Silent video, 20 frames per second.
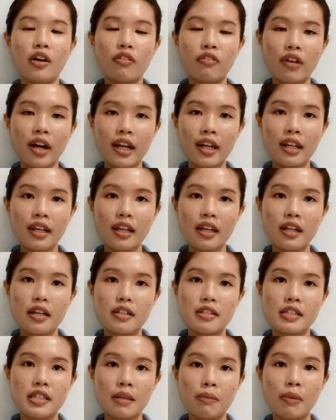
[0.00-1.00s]
Writing in
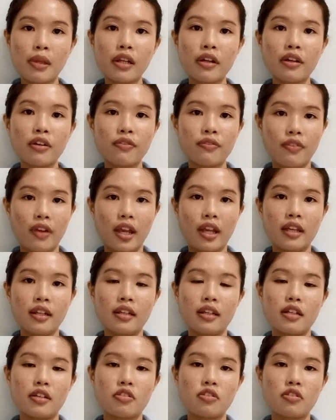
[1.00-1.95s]
a similar vein,